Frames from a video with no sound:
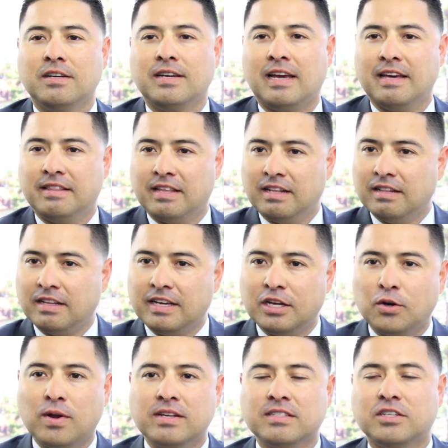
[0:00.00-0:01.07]
and then
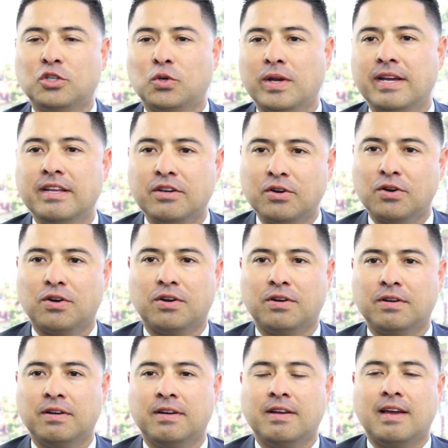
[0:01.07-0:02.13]
later as a
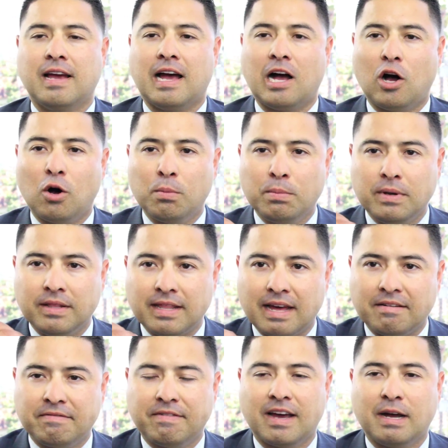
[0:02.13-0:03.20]
trainer, helping
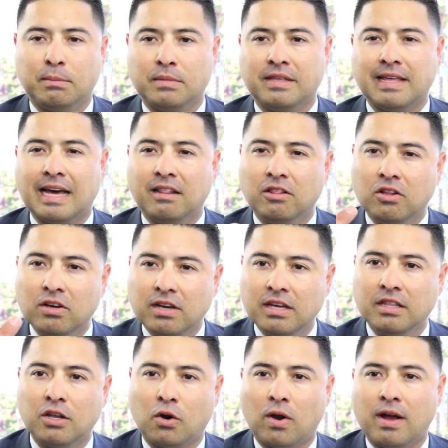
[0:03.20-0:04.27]
that family, that look
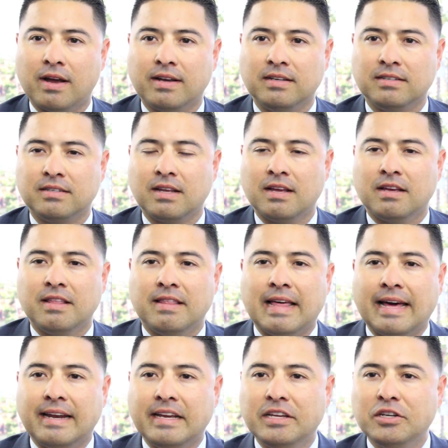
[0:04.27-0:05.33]
in their eyes,
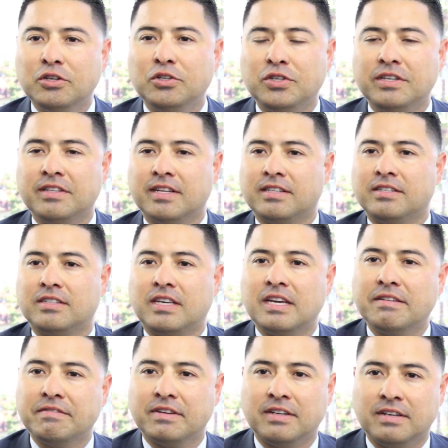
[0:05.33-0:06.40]
that energy that's
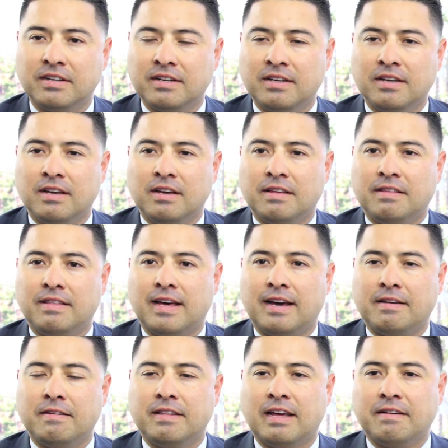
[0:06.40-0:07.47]
given,
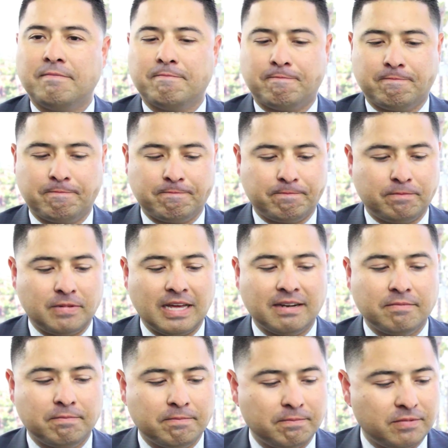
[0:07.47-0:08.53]
that
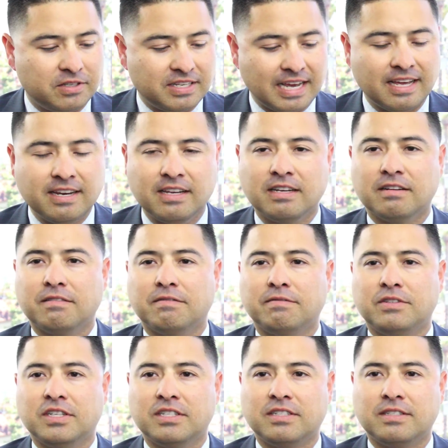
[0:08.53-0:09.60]
setting of
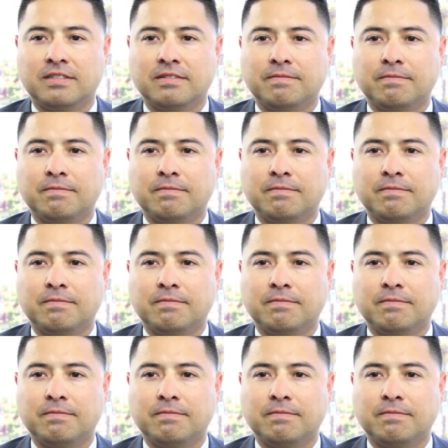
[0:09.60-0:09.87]
just,